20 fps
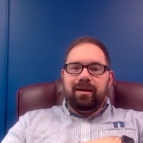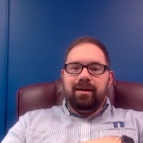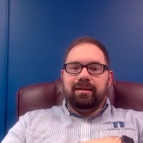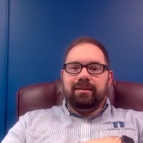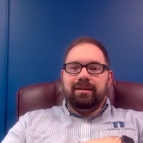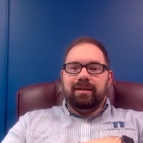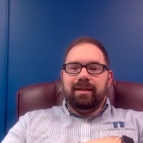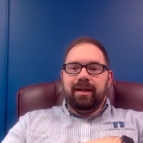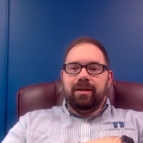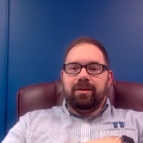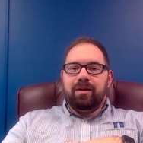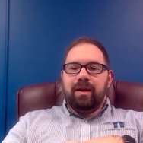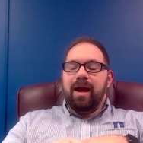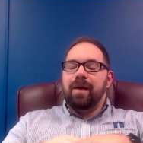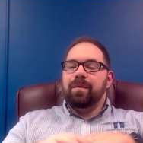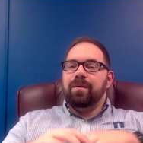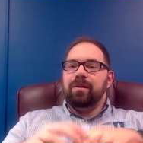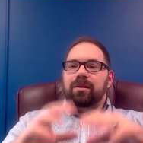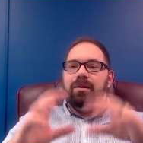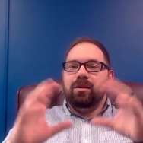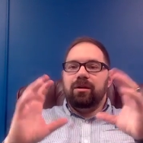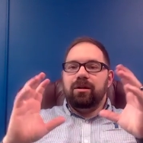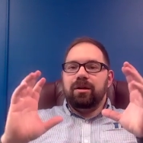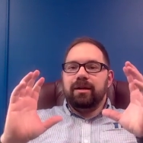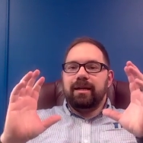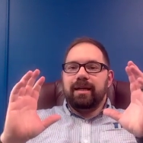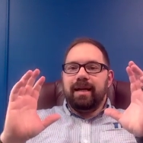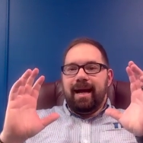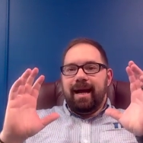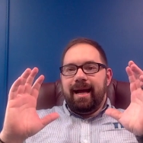together, I want to
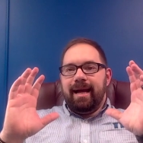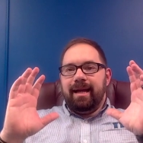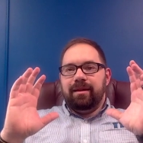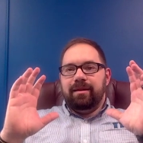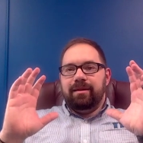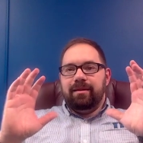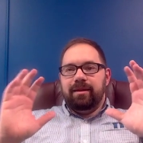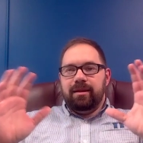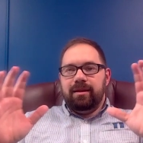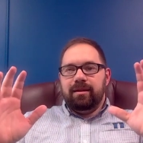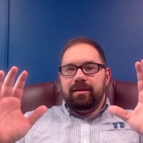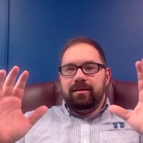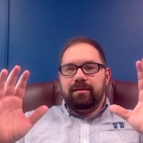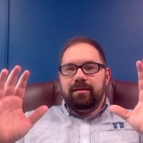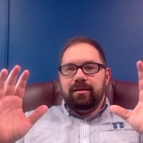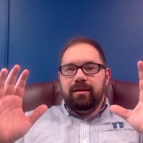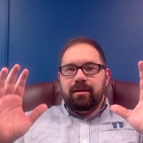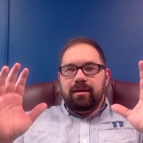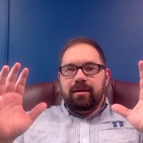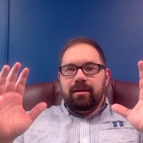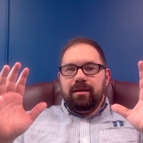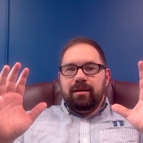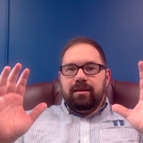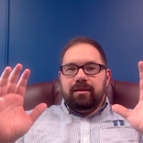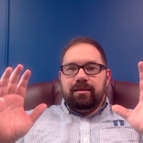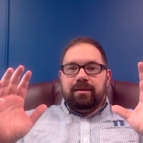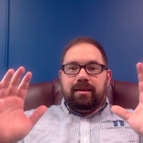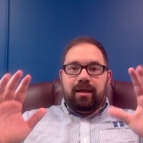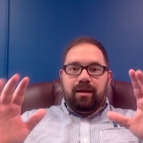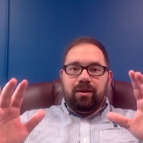look at these
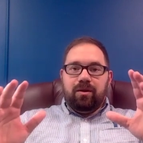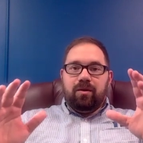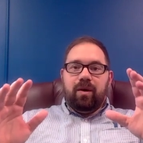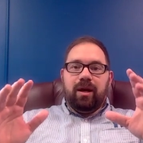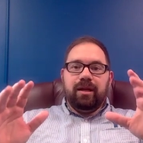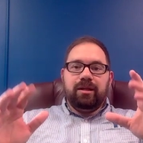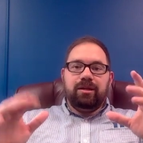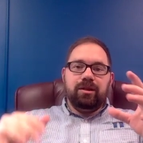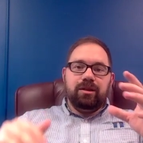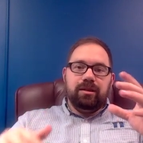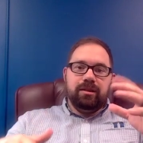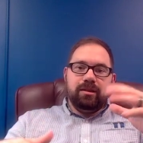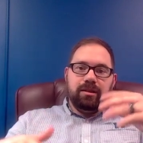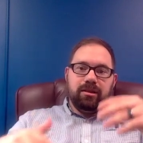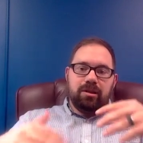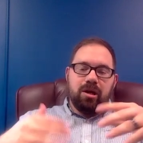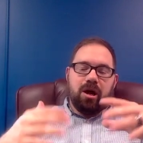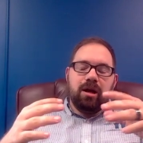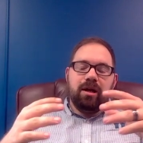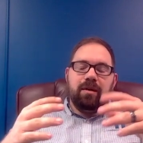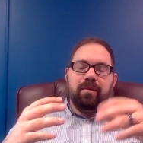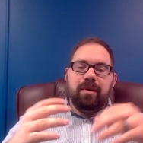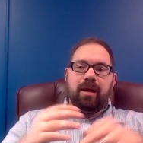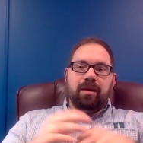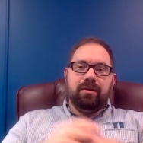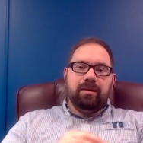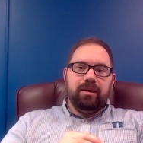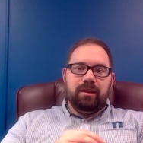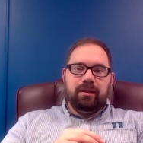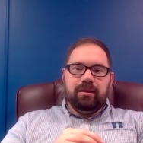10 questions and talk
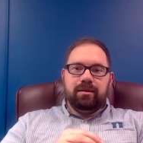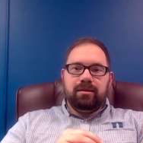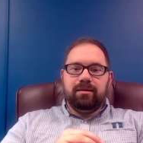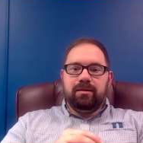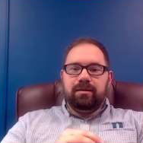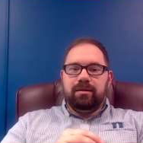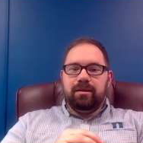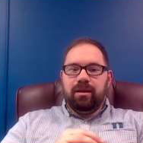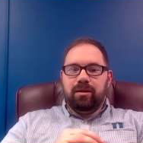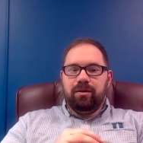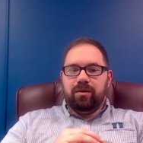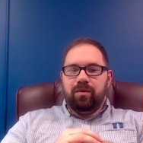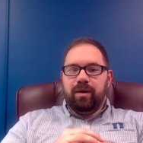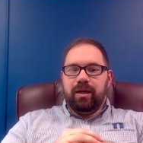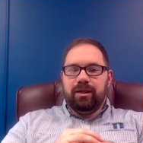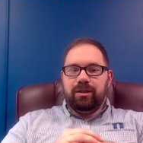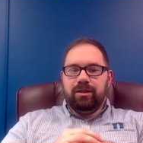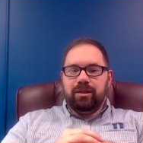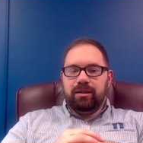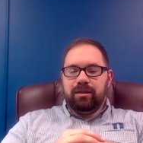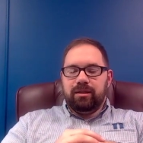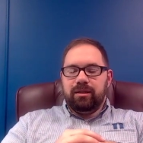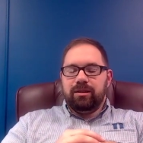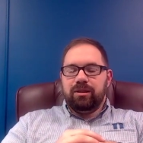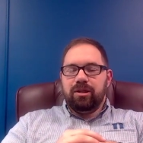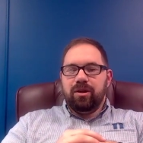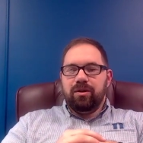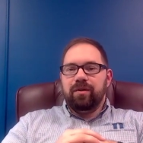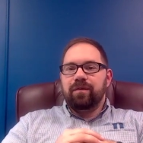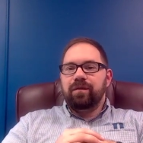about these 10 questions. And
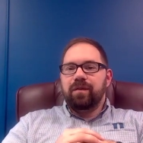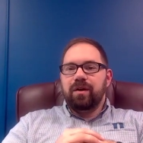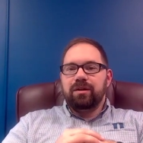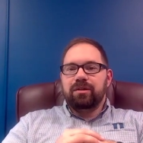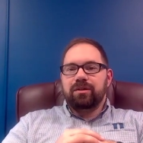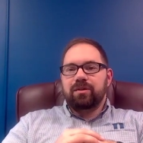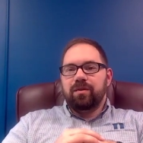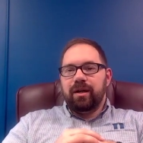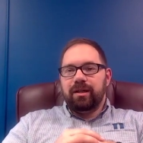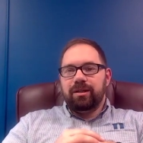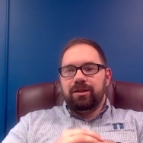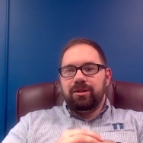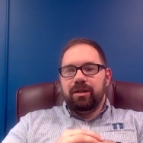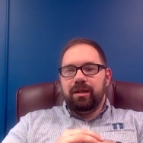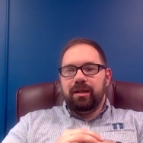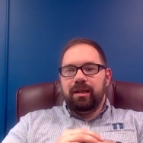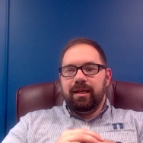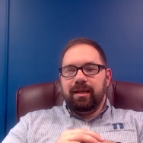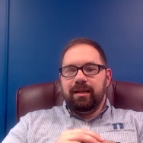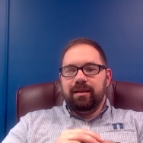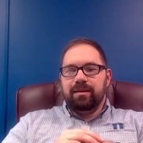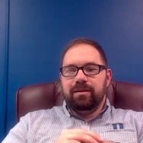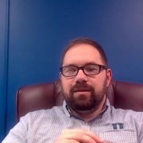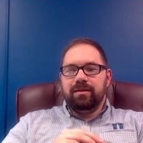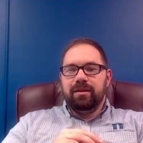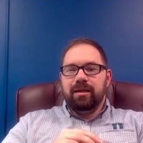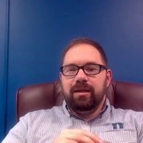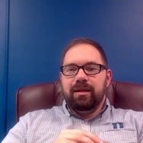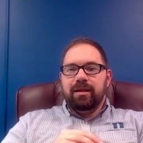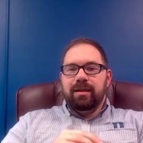so the first question
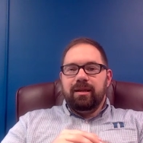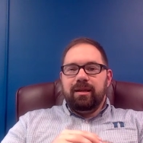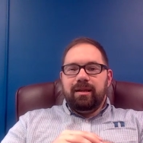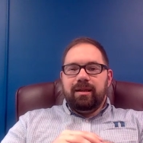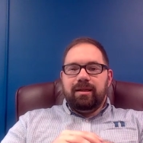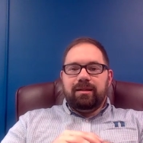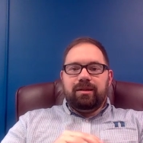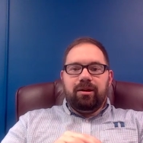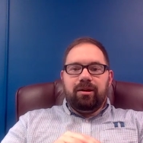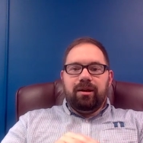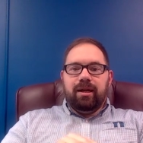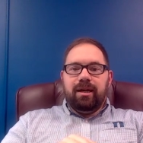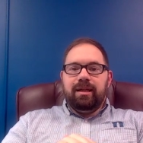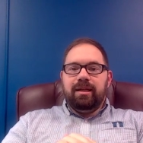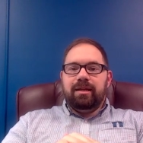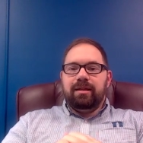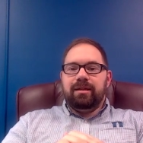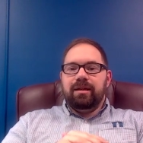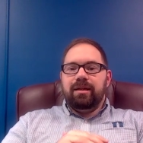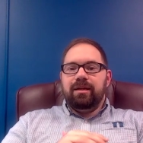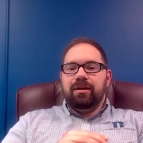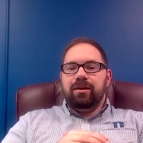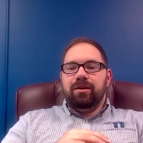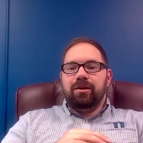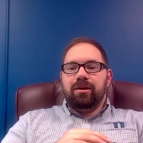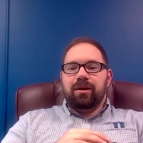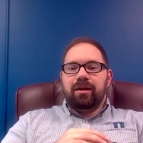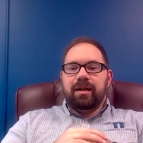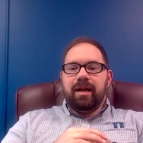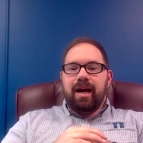is there anything
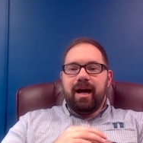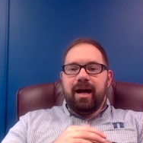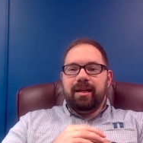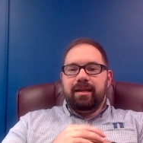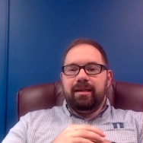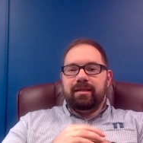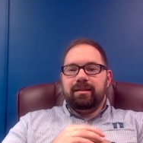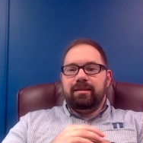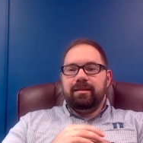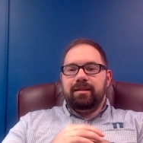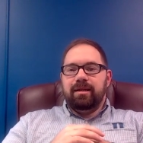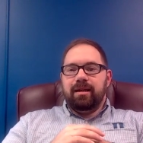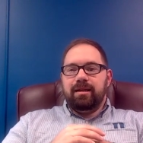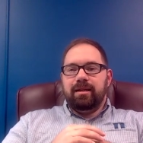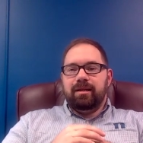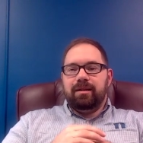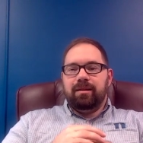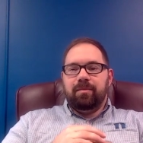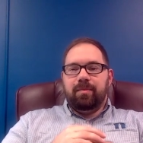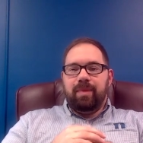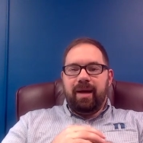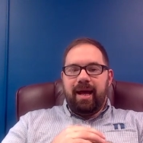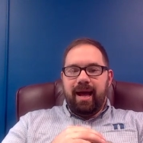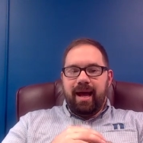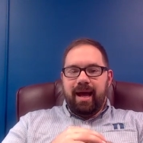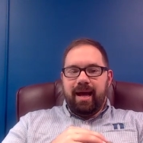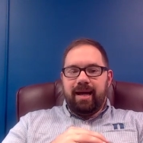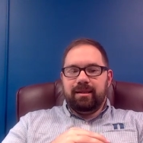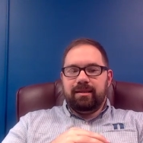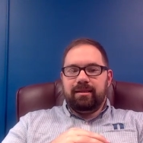your God has done in the
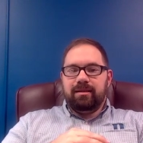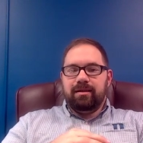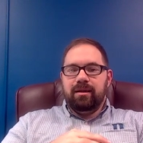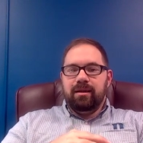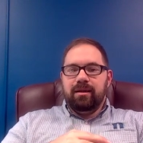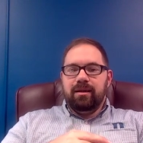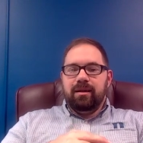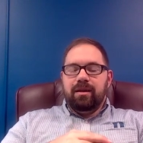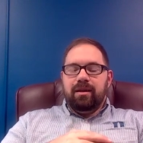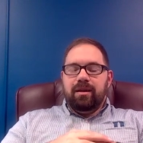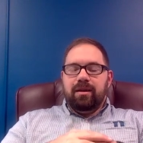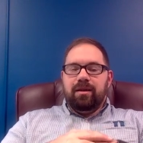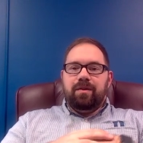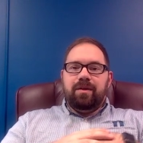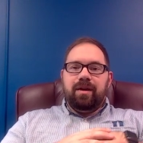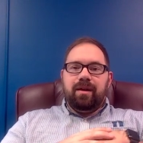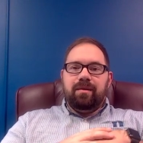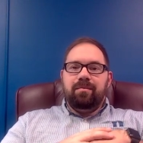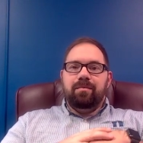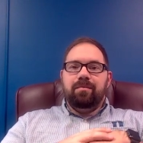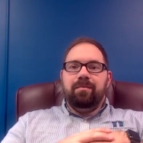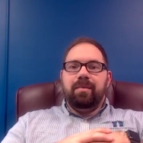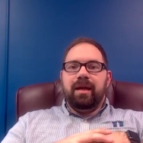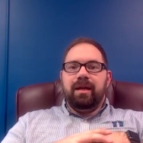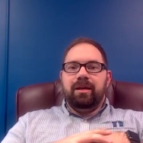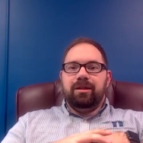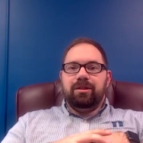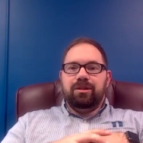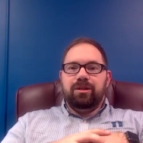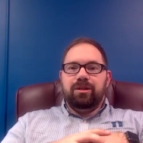past that makes